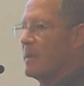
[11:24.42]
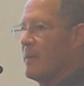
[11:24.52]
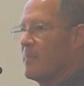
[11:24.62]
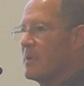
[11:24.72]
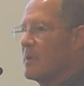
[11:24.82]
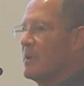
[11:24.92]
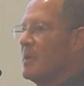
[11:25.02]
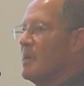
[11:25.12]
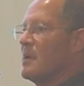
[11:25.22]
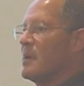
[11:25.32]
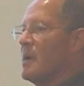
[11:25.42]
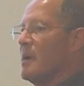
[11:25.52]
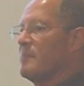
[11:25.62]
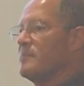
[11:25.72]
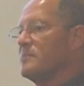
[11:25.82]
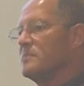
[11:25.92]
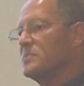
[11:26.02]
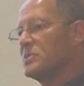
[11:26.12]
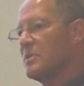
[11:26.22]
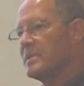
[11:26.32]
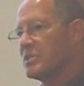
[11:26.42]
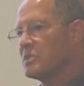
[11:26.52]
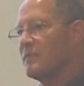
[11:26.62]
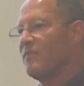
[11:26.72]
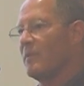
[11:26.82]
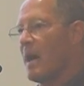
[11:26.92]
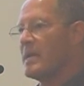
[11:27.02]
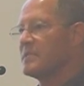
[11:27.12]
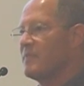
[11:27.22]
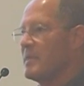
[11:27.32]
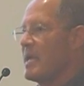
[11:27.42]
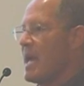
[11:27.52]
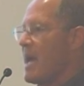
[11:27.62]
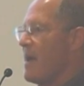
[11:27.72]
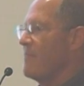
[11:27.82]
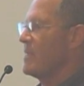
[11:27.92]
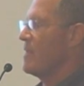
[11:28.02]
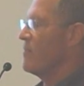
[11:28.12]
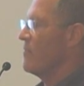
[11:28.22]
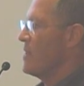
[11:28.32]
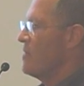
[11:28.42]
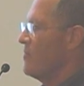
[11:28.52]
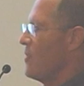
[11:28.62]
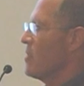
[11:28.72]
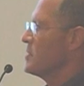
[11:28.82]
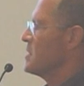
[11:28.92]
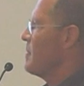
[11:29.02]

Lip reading: number. So it's just a philosophy they have, and they were very focused